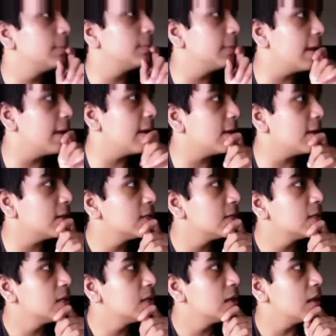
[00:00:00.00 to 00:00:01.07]
playing,
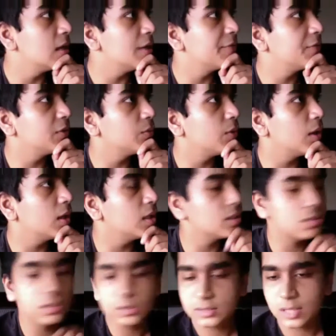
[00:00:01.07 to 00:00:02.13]
if you want,
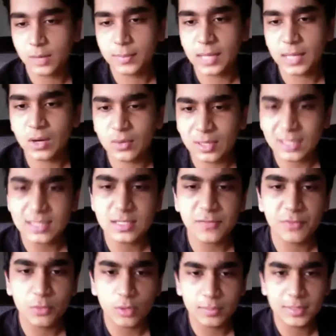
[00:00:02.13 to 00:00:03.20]
so tell me how it is. If
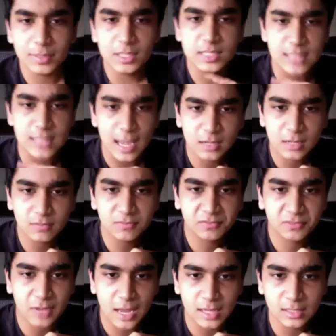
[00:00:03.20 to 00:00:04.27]
you want to play the second
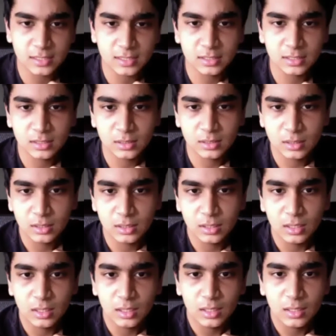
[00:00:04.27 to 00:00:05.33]
fret,
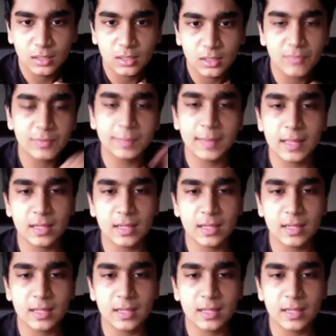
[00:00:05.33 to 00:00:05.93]
you have to play the